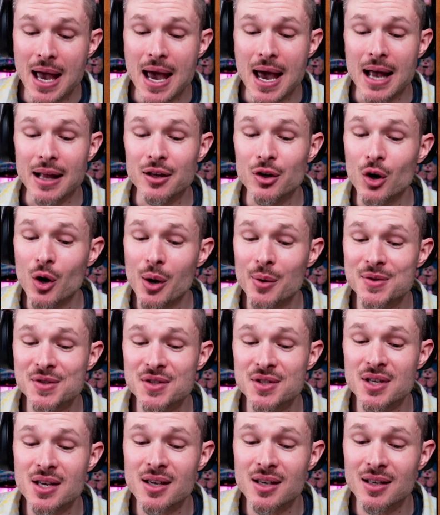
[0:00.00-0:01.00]
And you know, I was
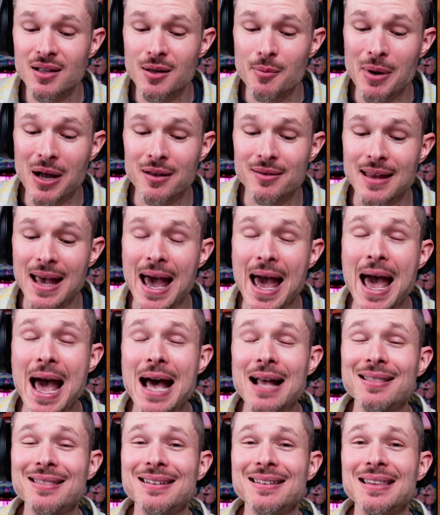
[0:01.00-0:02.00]
thinking about the hat
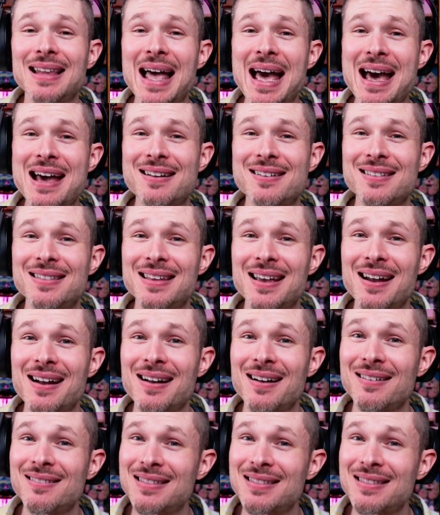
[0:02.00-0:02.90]
and the ladder there.